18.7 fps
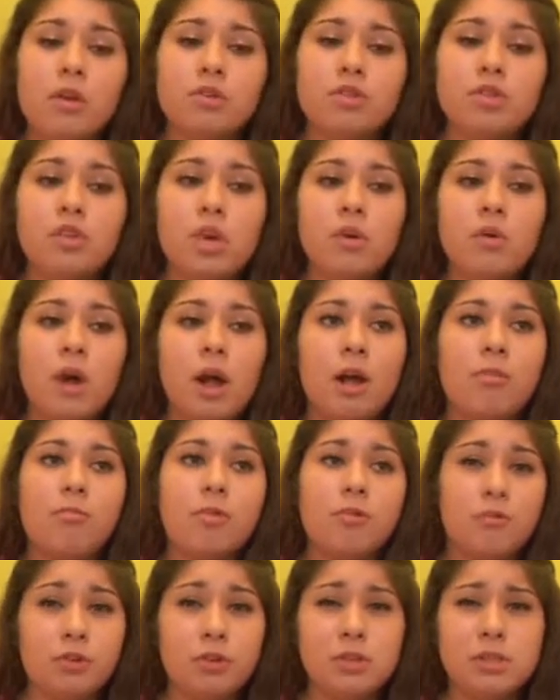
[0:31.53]
So um,
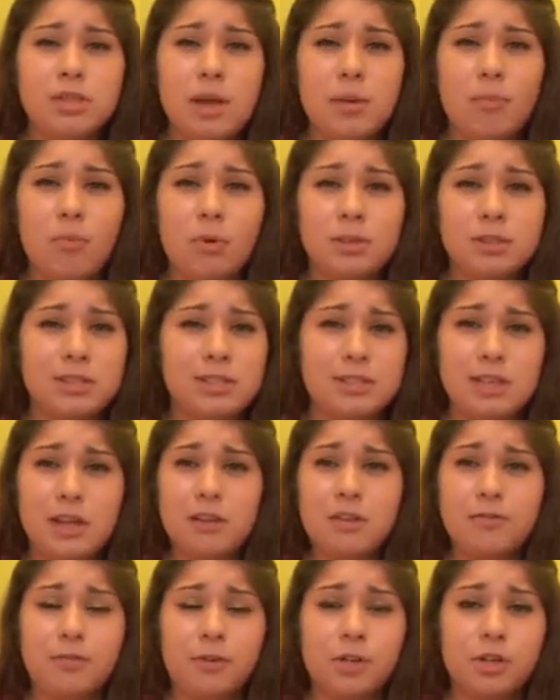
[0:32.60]
the first step was to
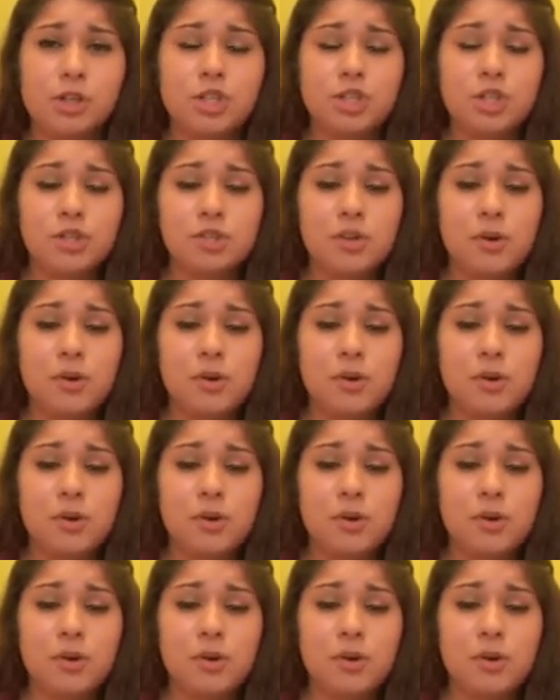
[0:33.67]
sell the furniture.